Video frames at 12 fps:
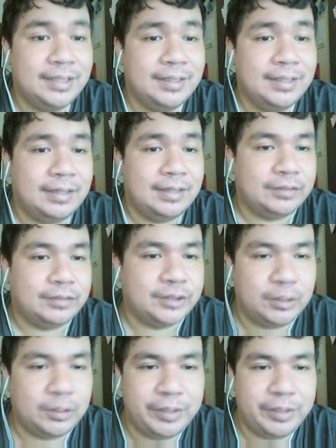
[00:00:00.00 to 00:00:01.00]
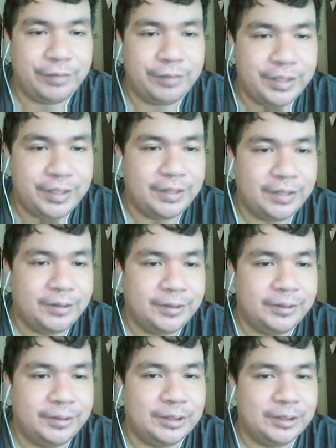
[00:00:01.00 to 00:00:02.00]
After so many
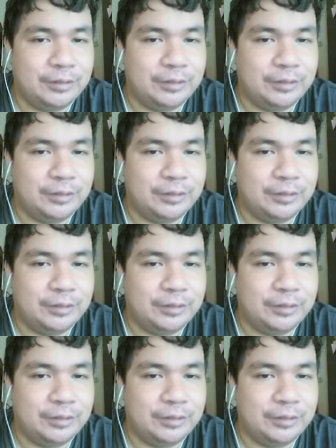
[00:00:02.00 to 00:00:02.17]
videos of